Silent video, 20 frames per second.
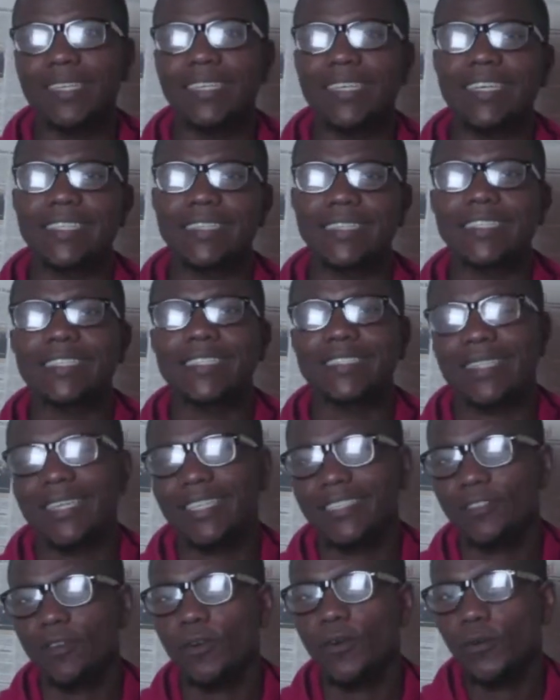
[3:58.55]
and I think it
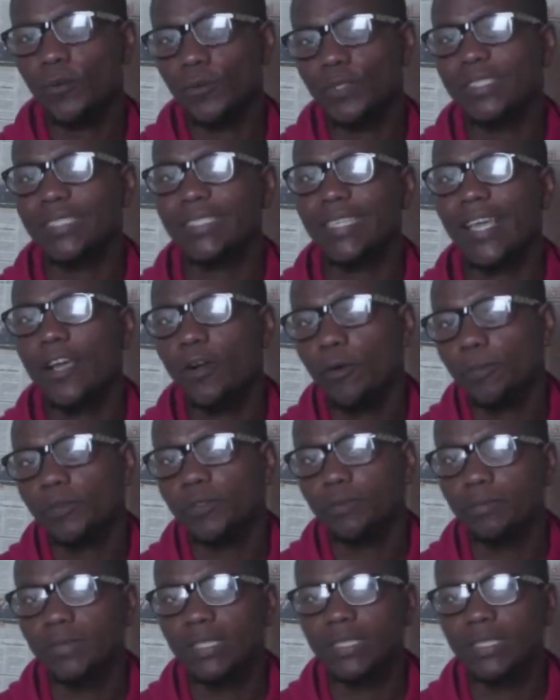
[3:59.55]
has always helped